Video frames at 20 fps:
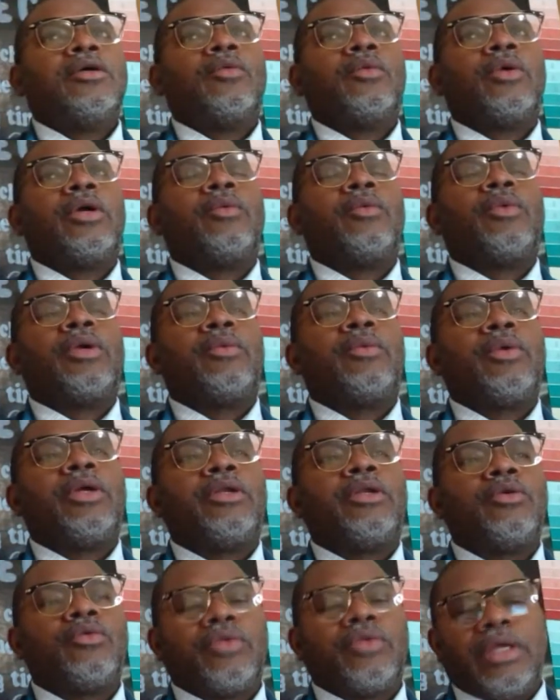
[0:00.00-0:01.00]
We, we, we
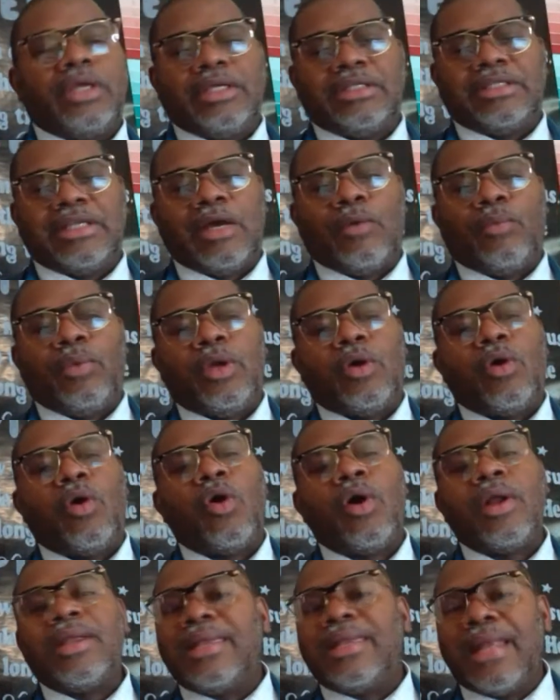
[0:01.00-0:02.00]
do things that we
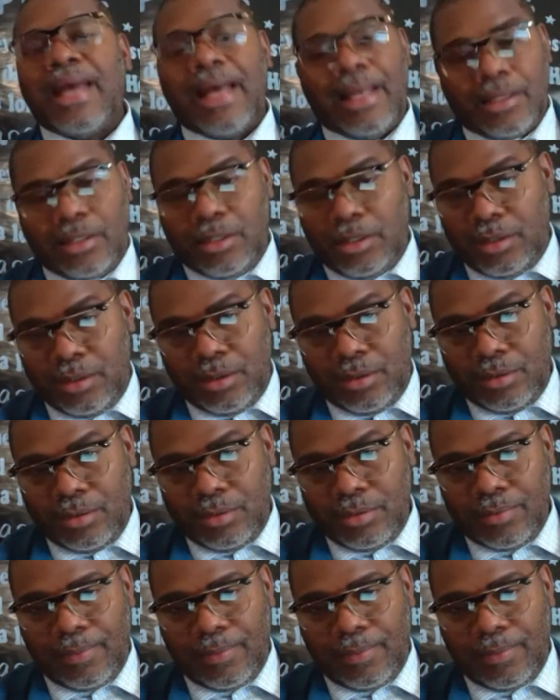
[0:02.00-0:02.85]
ought not to do.